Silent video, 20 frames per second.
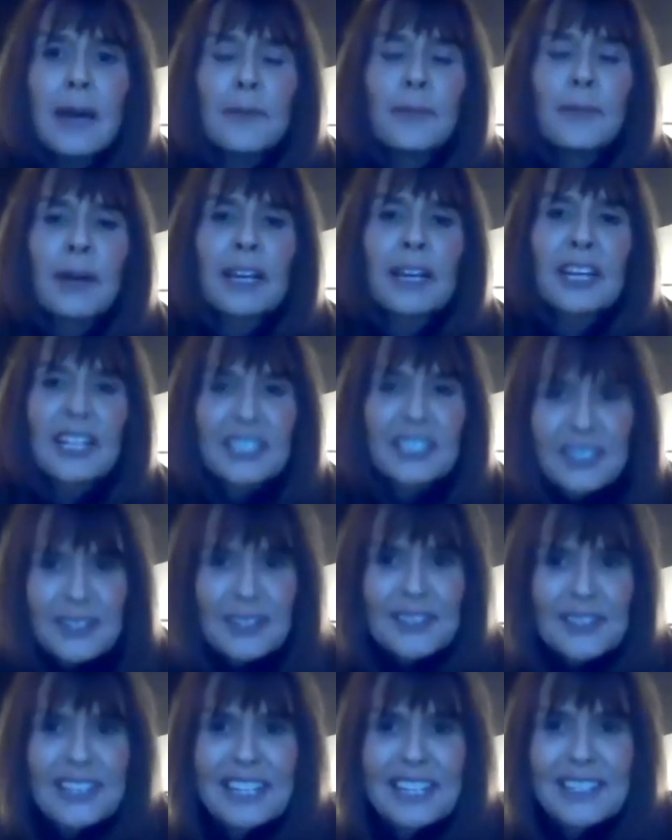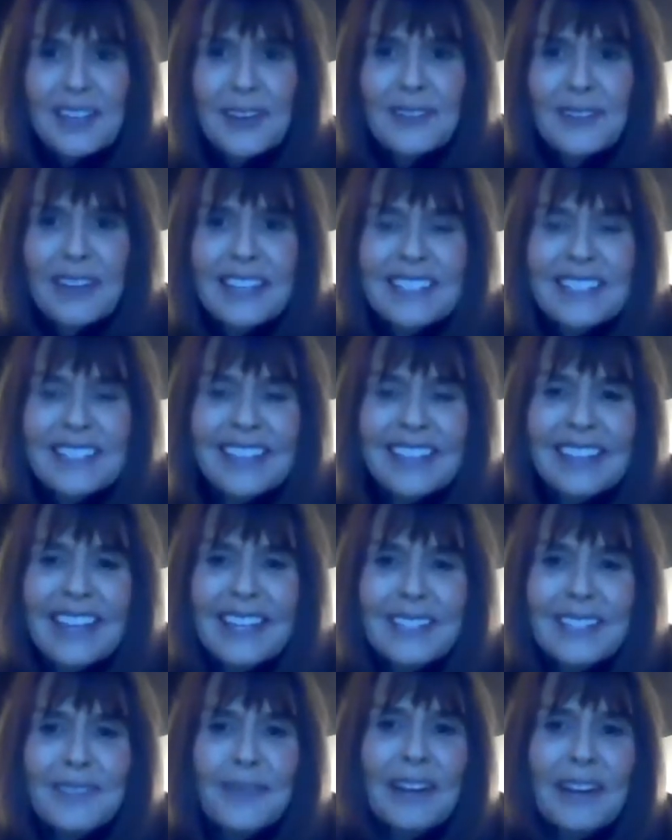But Kirsty just says it how it is, and
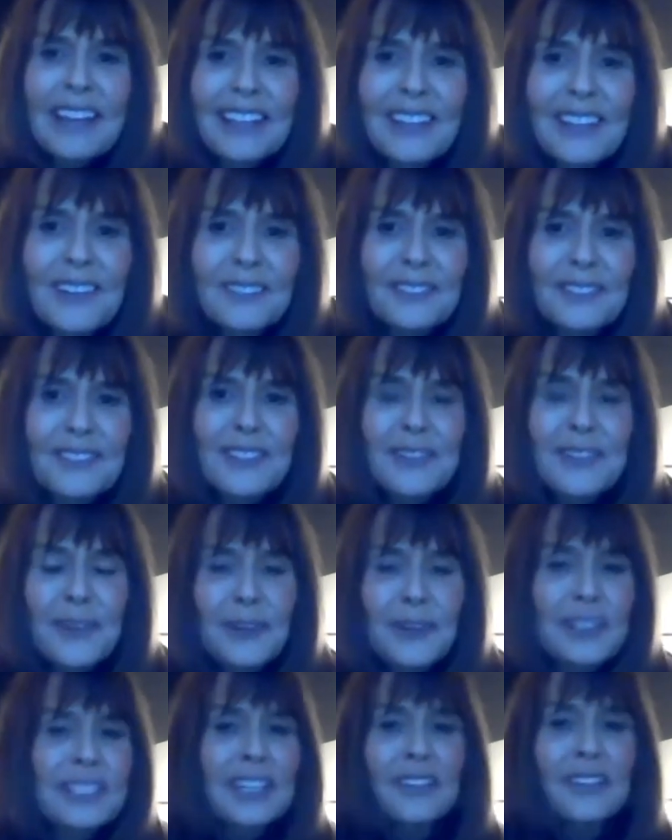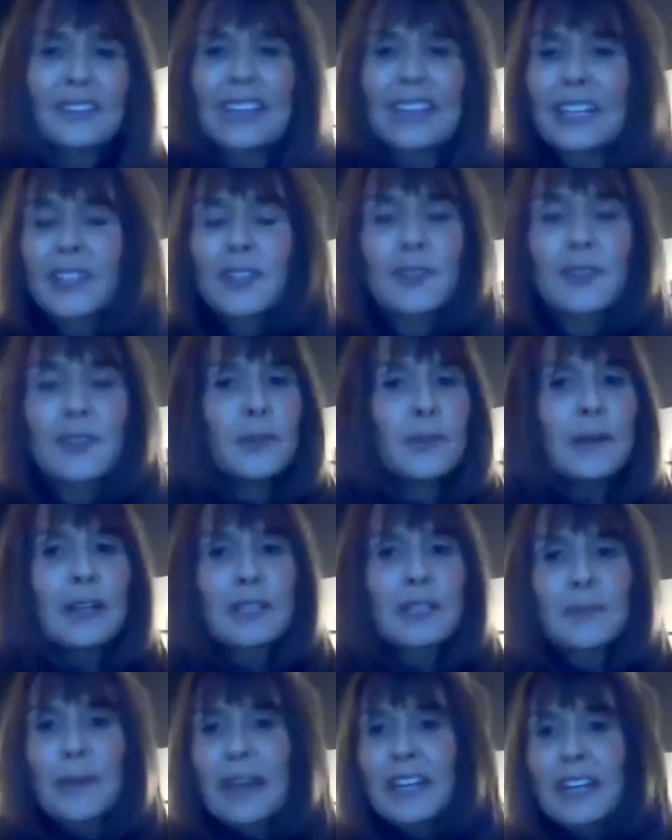that's why I love talking to her. I've learned
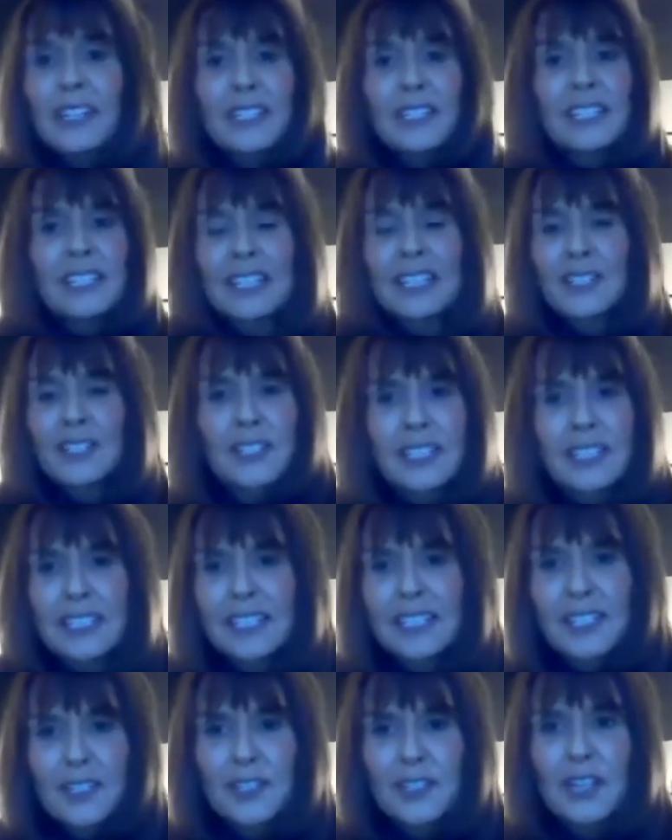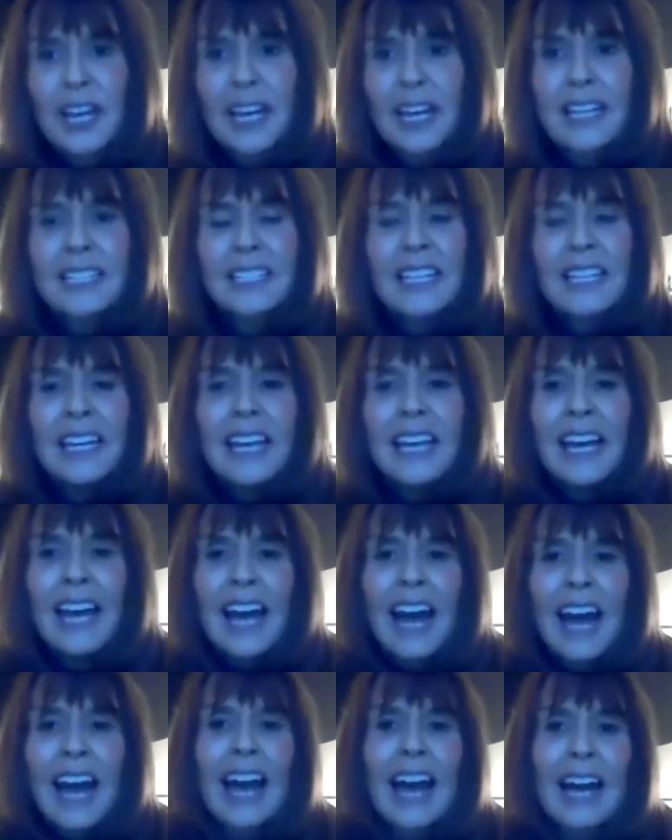much personally just in these chats.
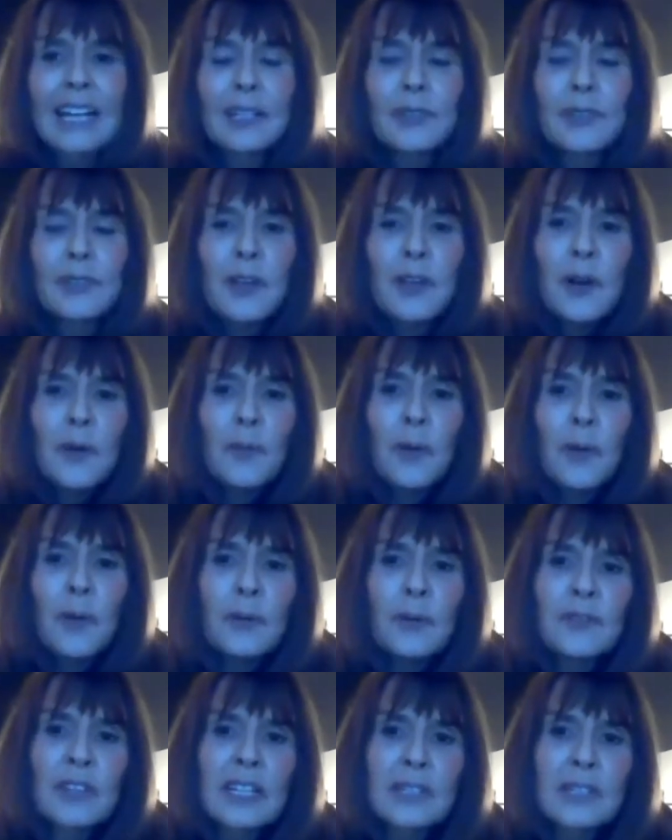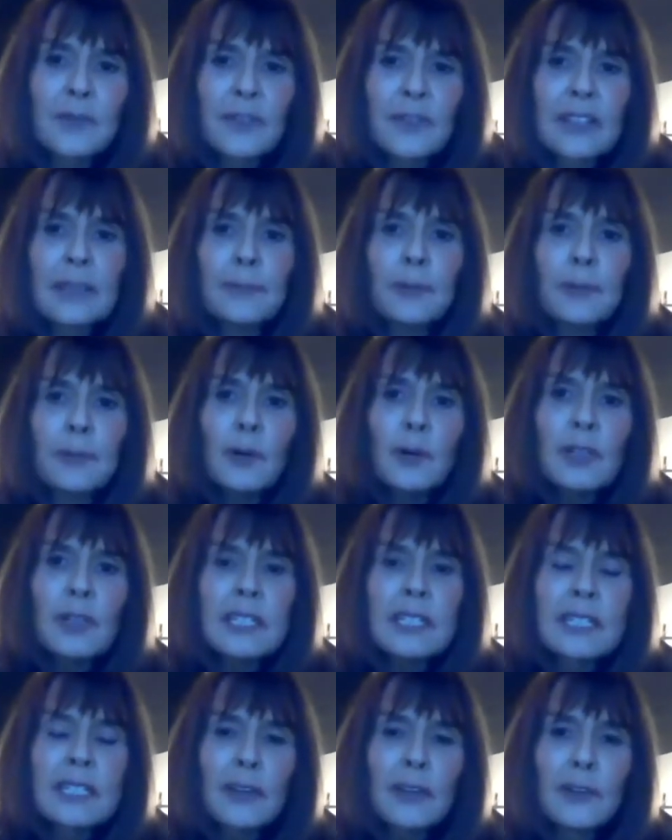Mm-hmm. And what we've done is we've kind of broken
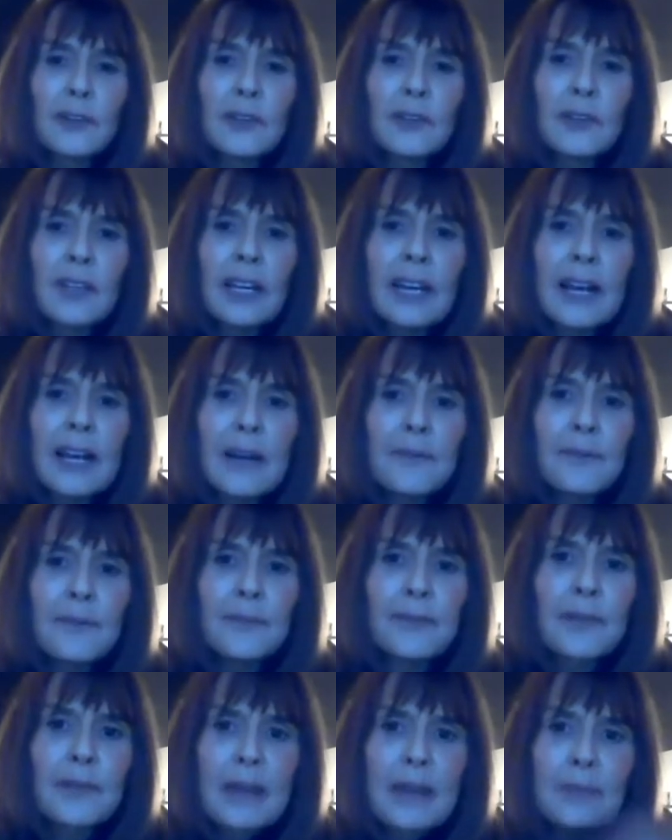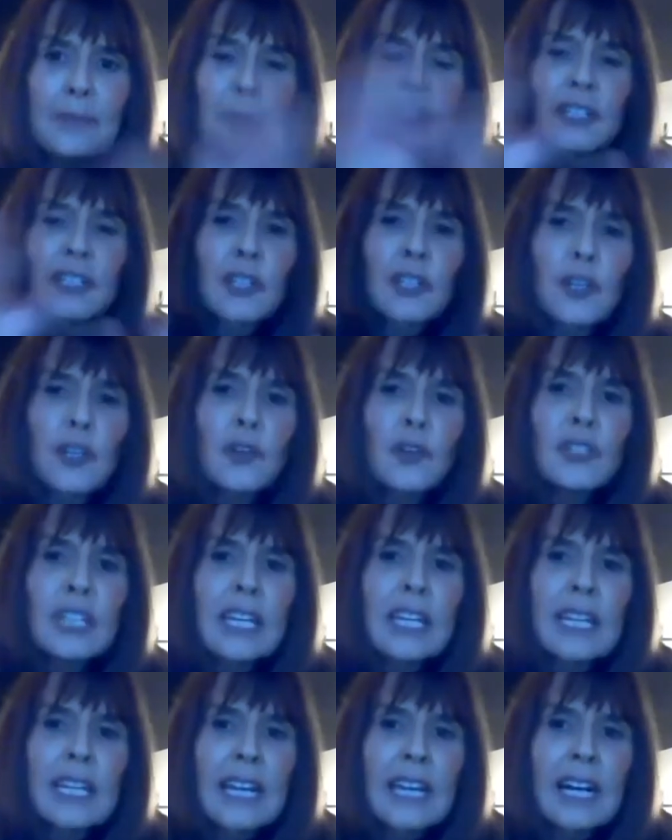down, menopause is such a huge
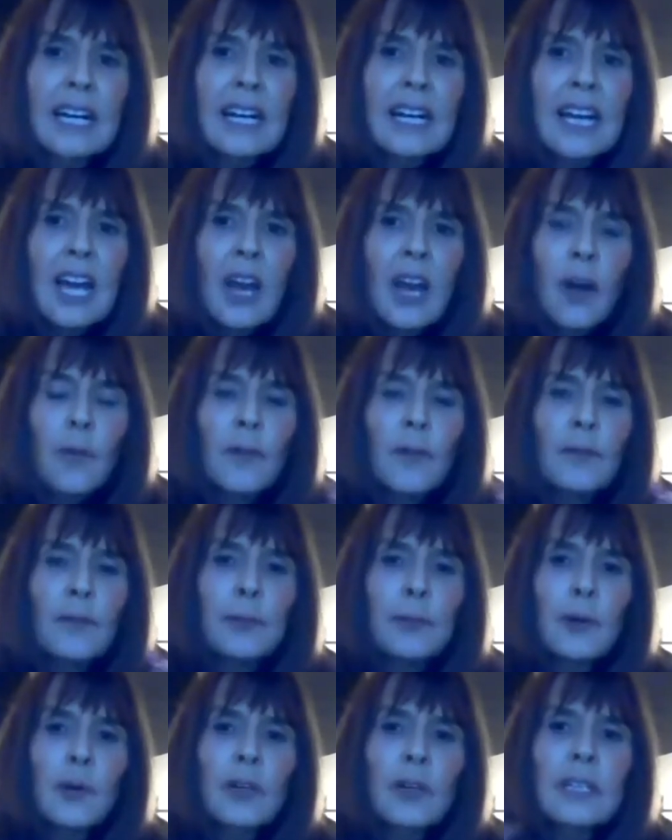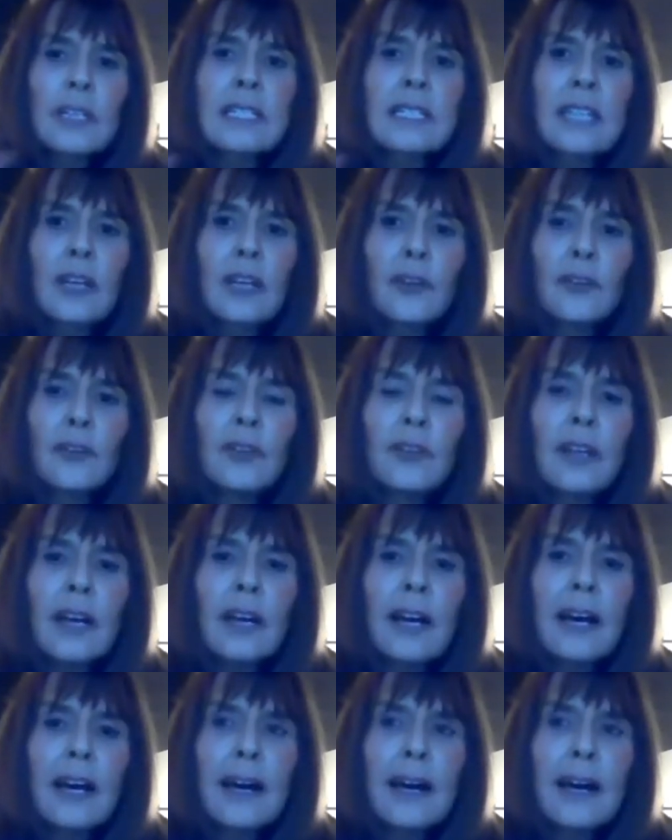area, we've broken down